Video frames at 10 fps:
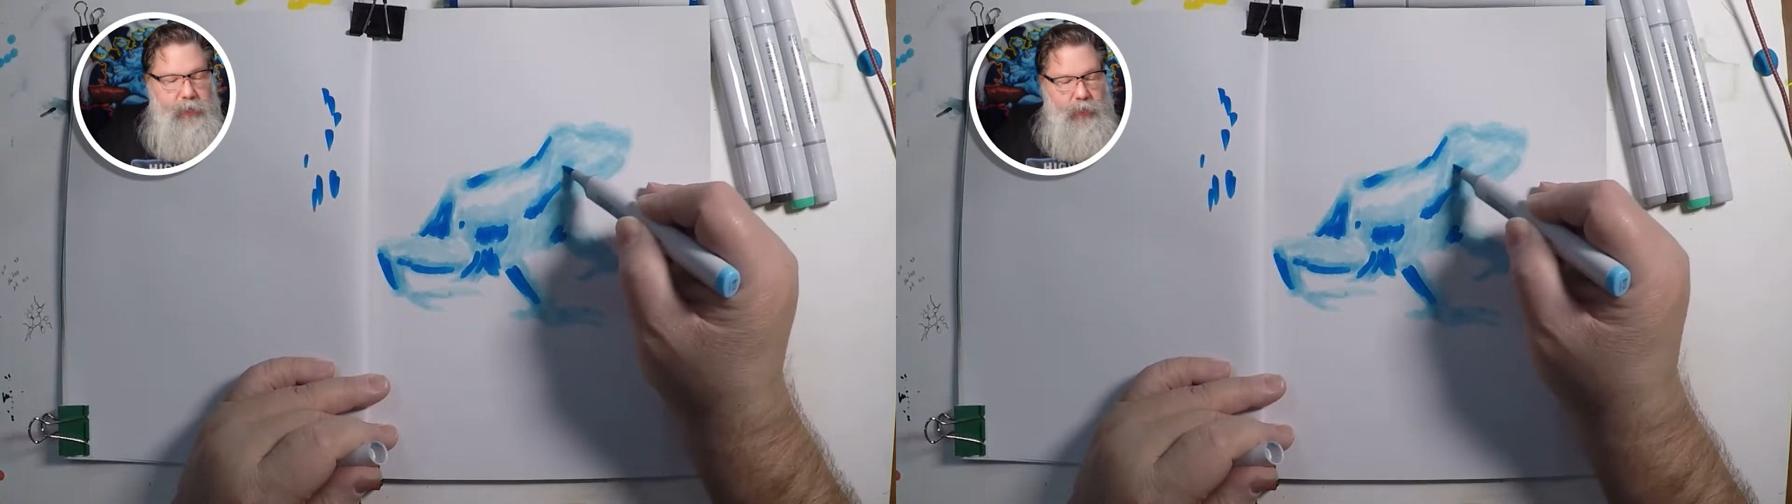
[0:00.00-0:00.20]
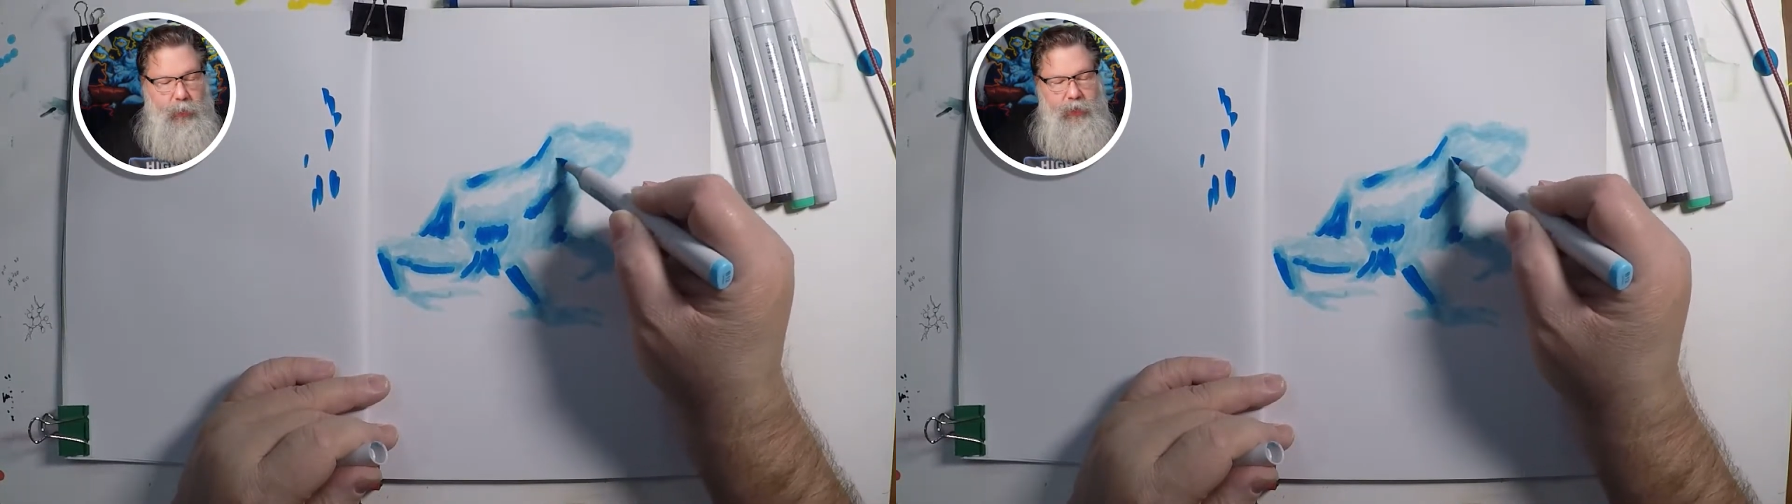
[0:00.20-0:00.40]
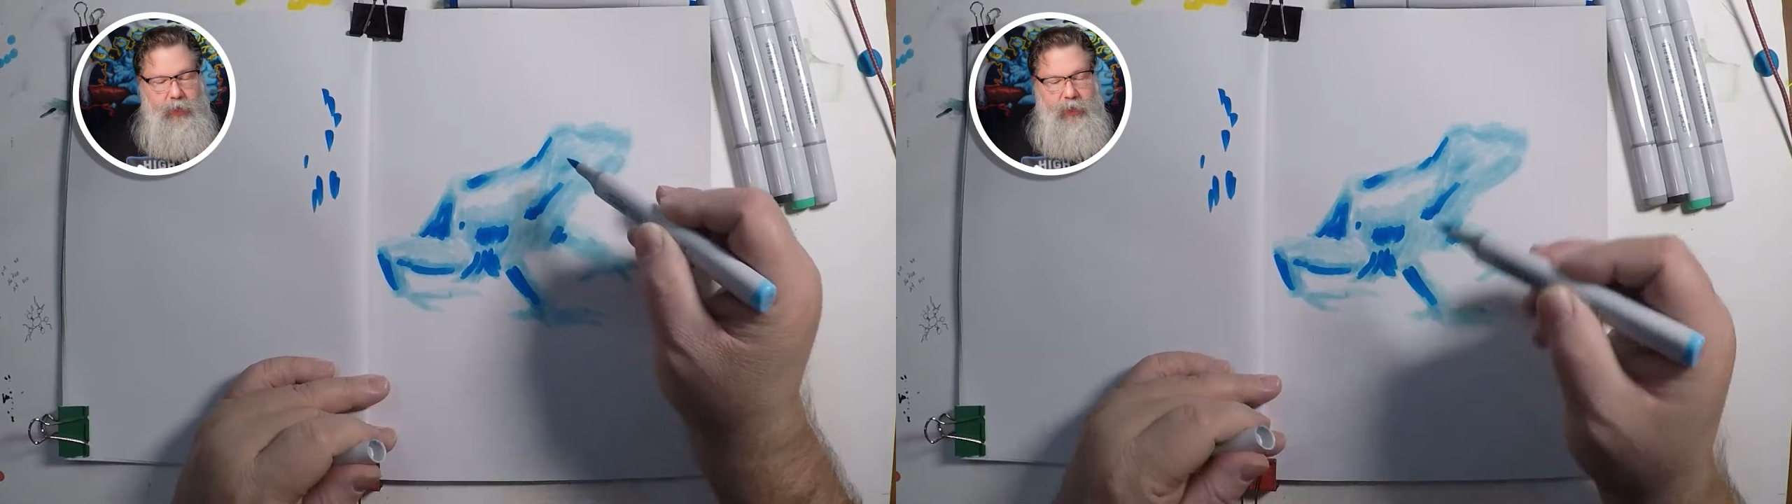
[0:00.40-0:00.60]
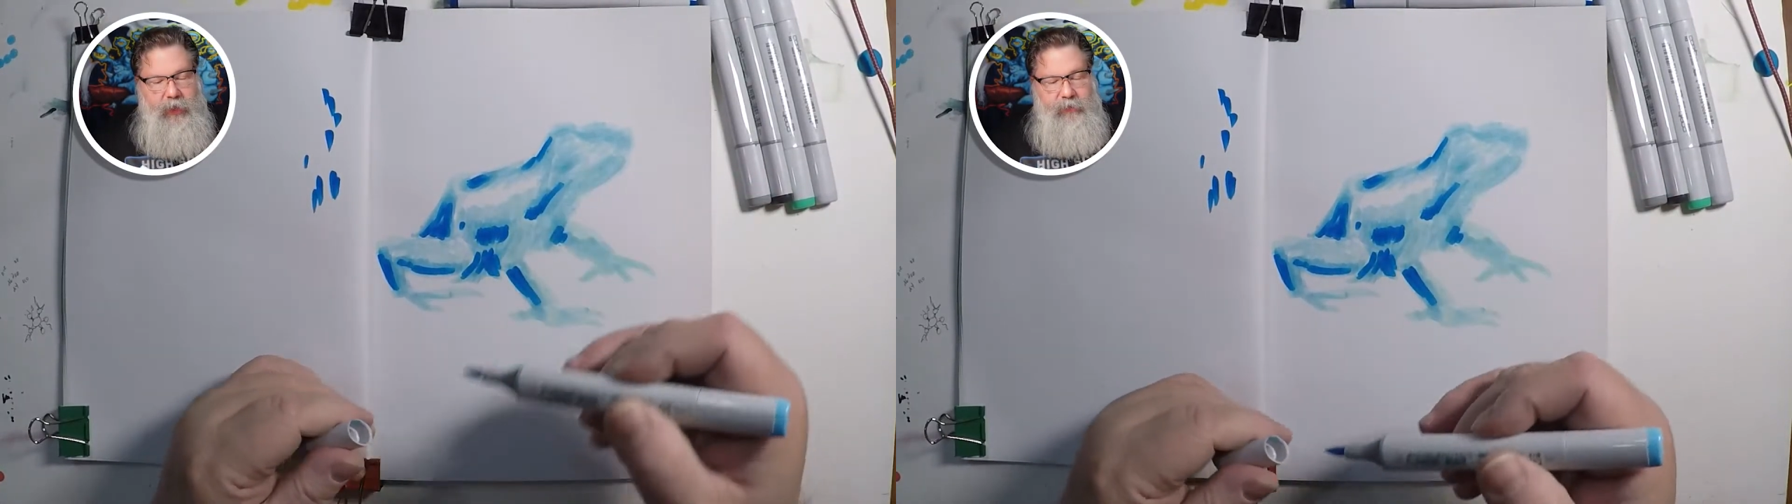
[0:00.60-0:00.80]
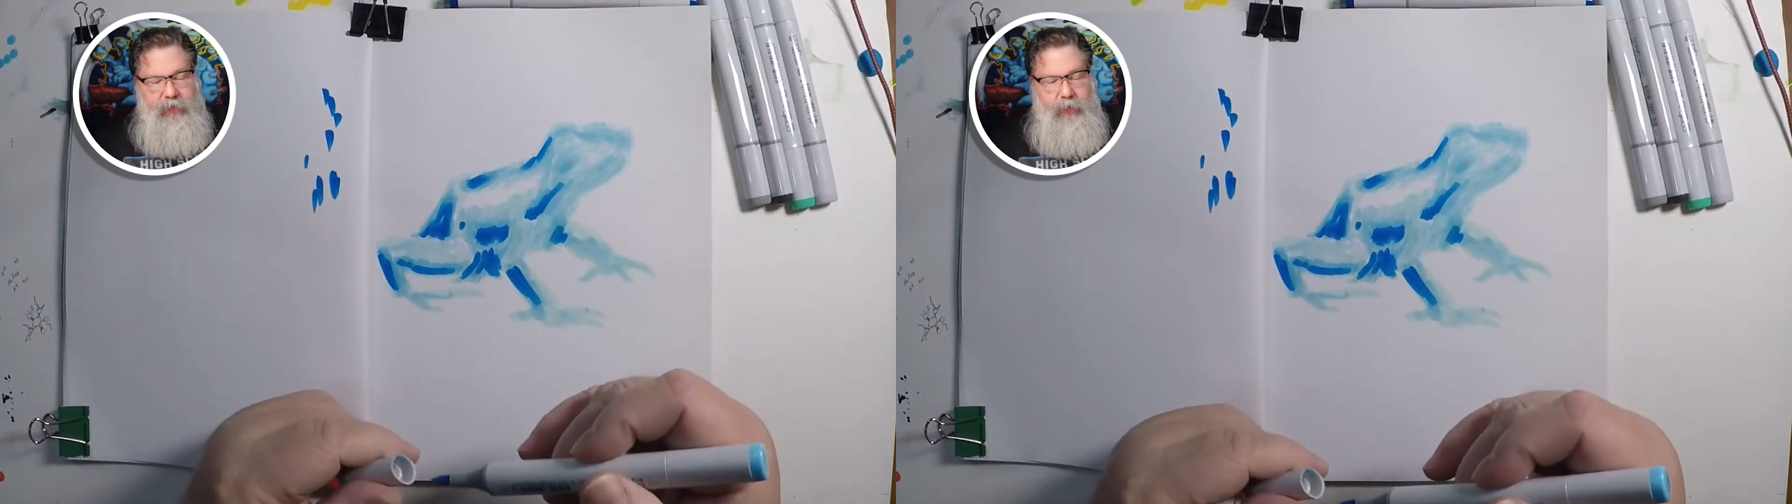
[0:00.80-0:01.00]
You're not going to
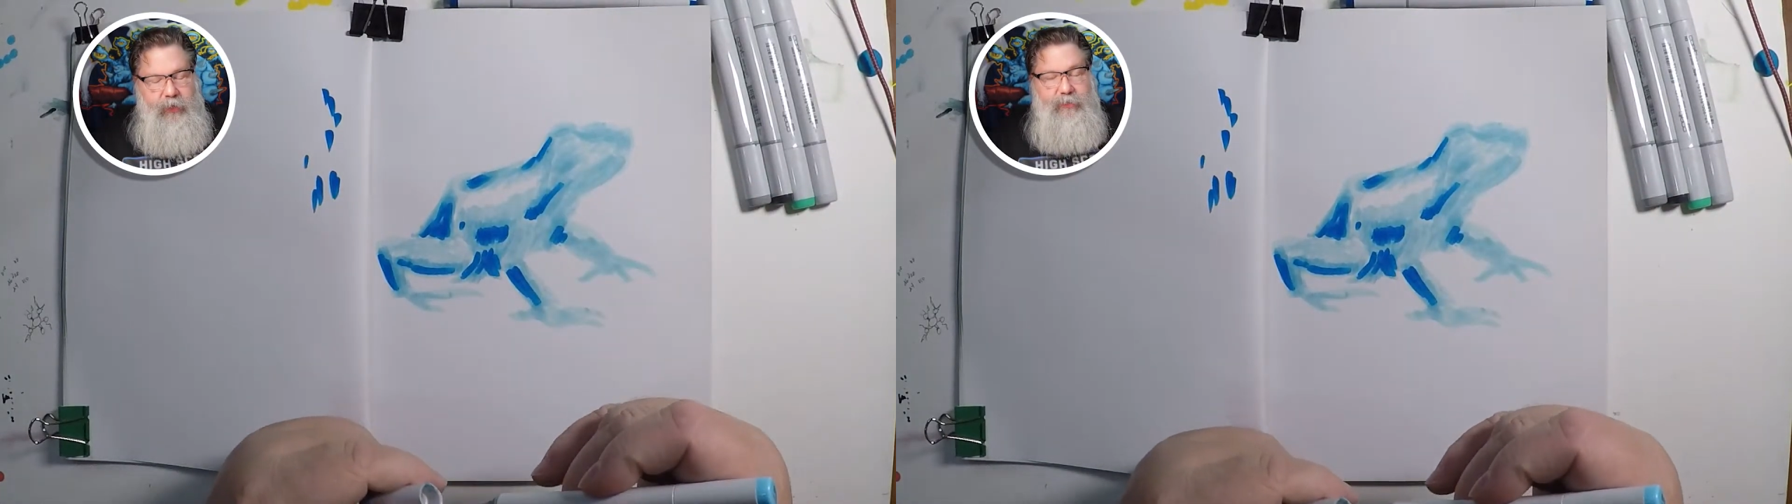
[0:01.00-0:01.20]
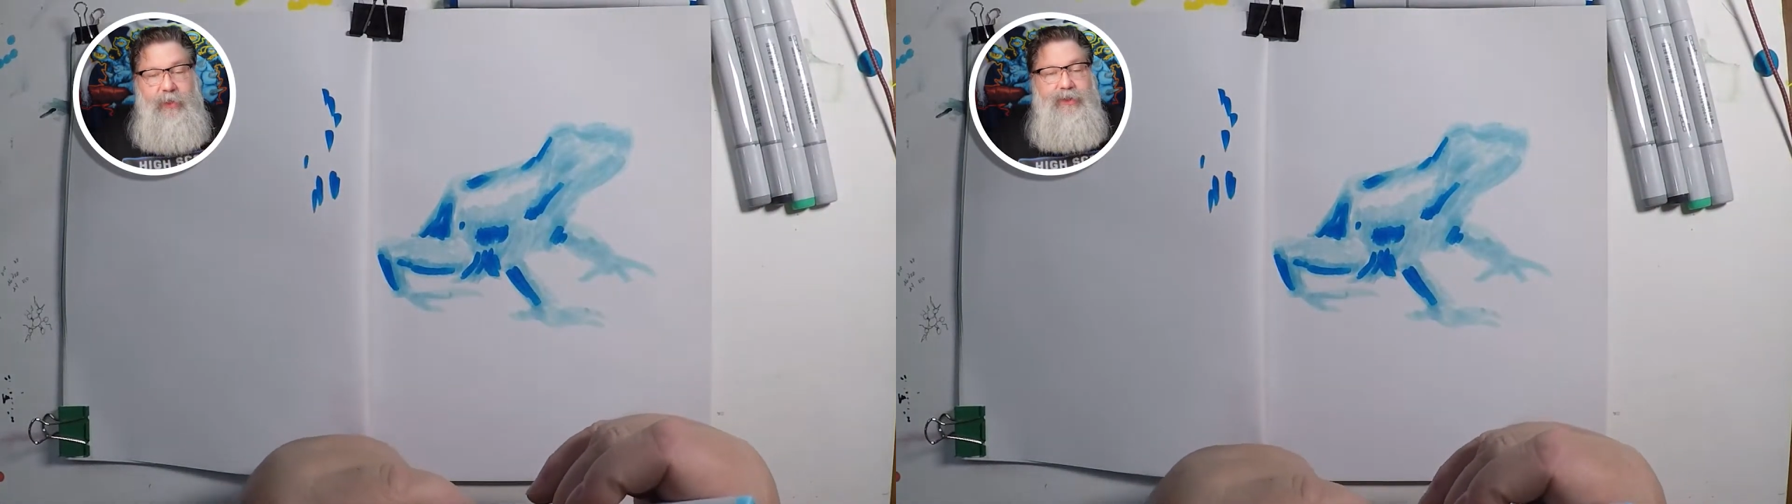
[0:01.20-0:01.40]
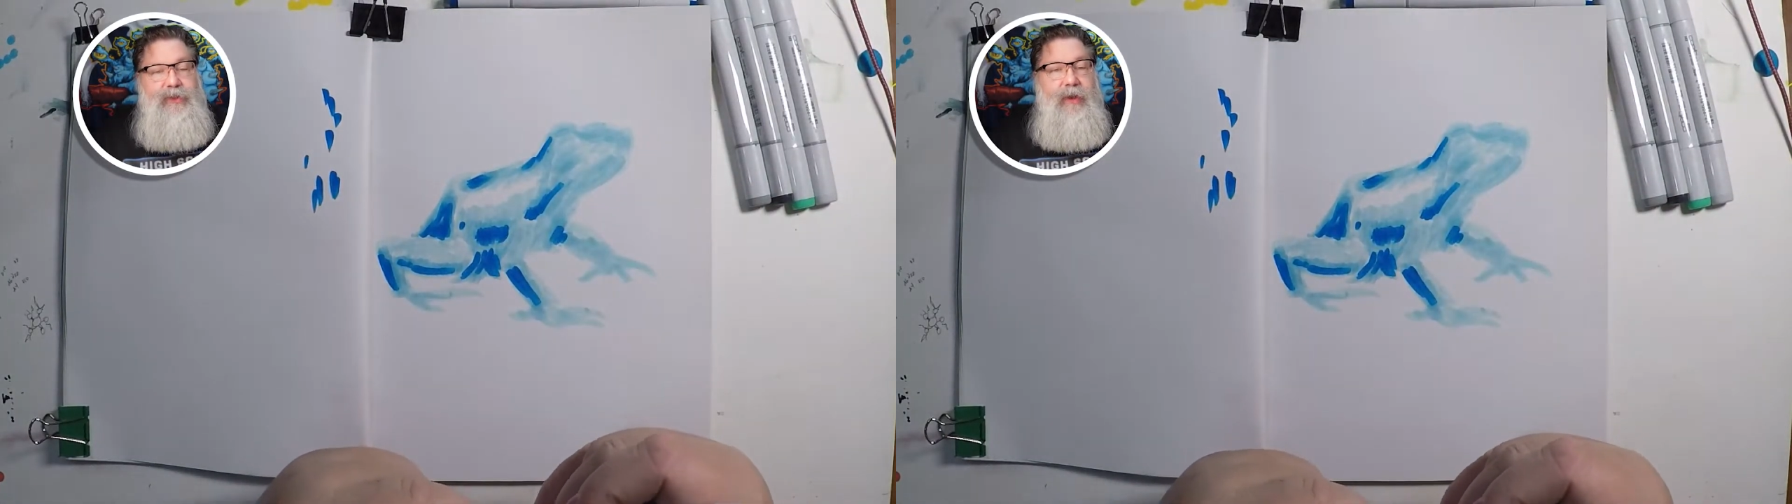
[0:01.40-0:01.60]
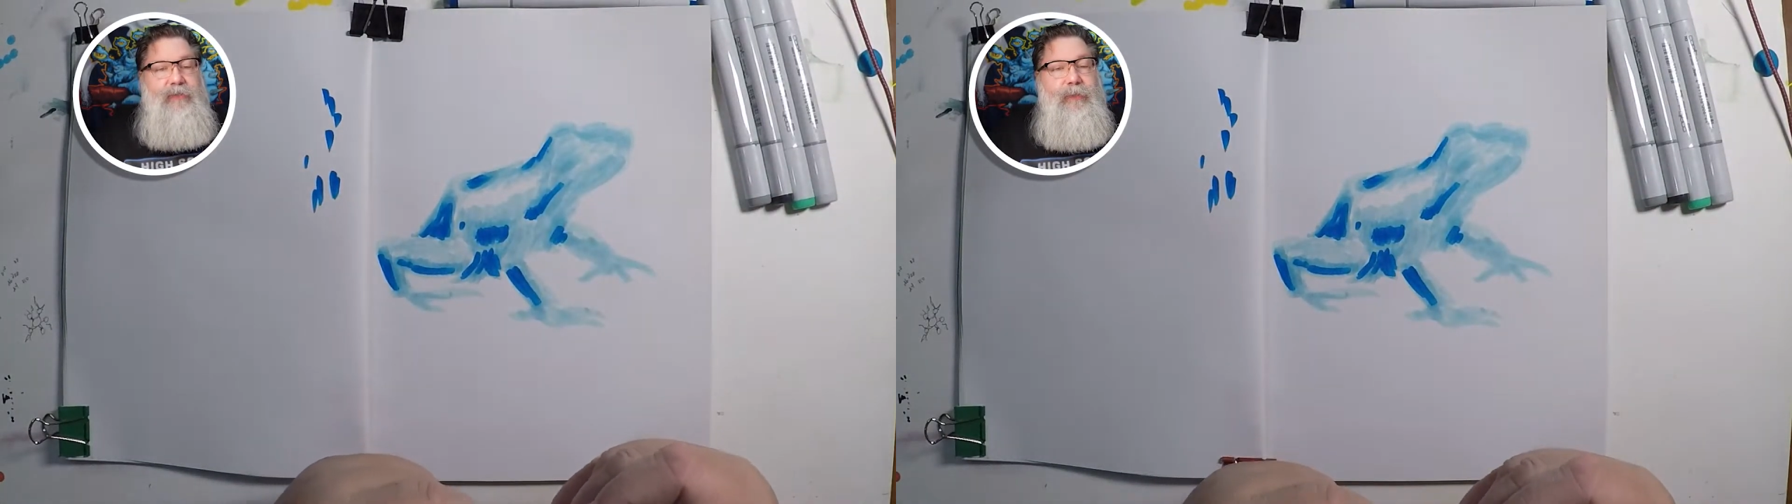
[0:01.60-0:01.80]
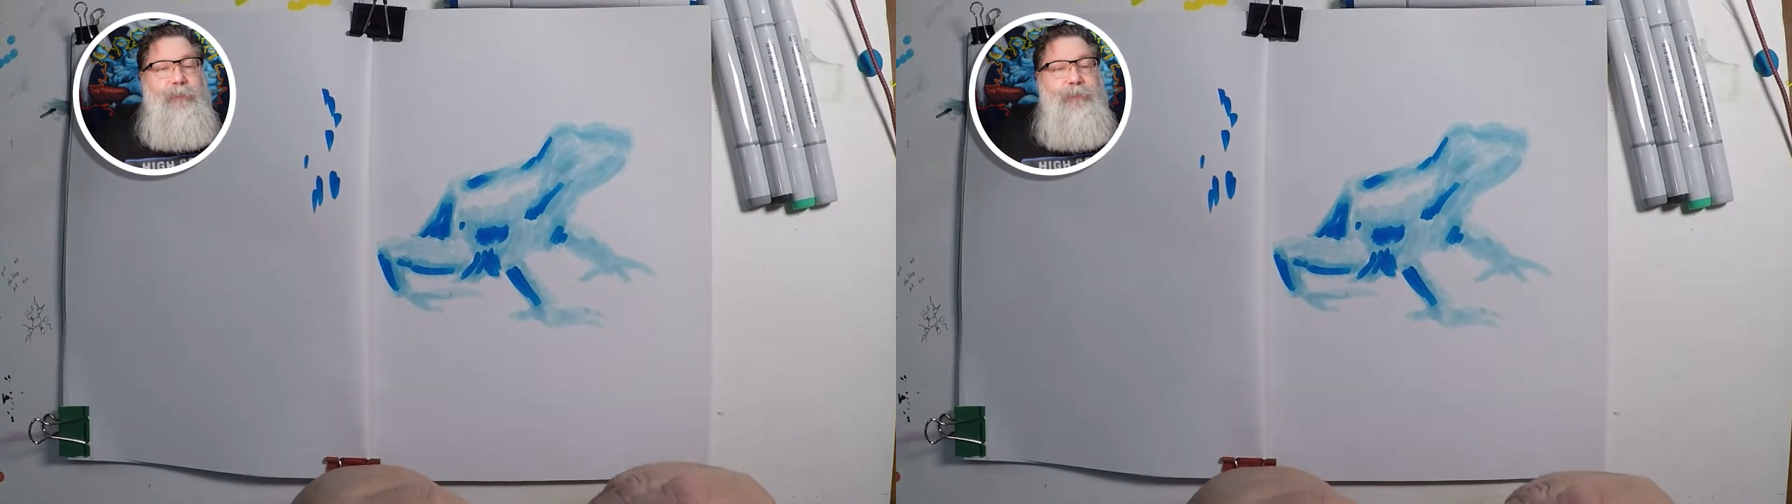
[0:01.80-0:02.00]
have to carry as much stuff,